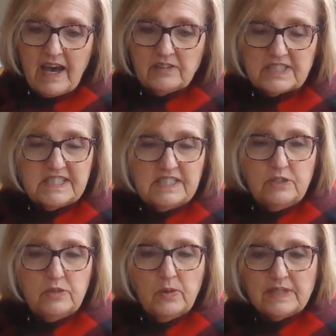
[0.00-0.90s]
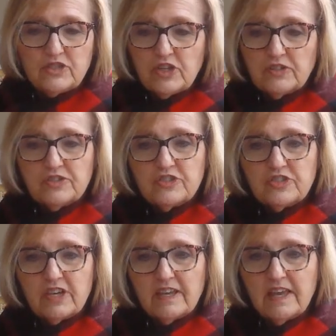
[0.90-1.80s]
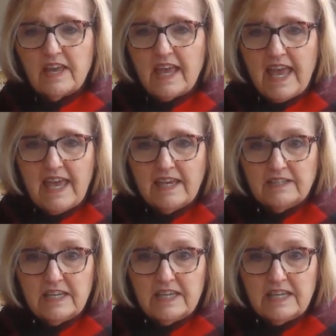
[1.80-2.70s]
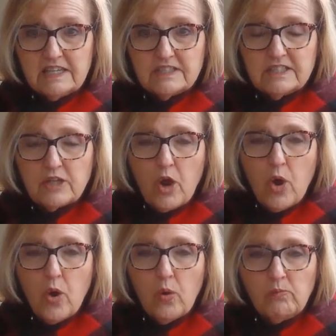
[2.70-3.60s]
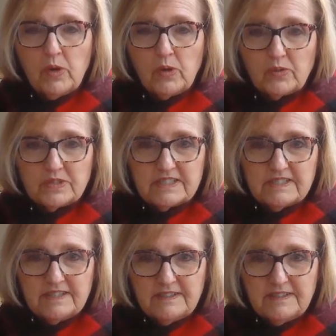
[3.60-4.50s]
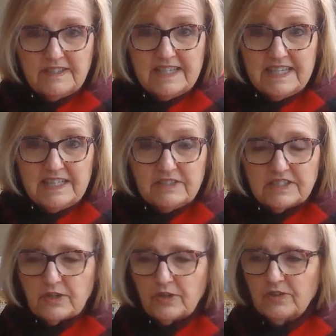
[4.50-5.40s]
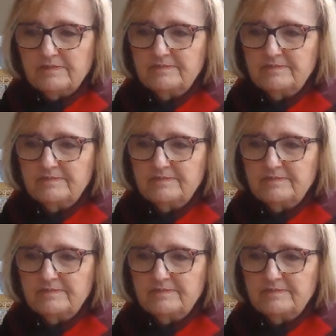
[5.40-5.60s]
I'll see you at church, and it's almost Easter.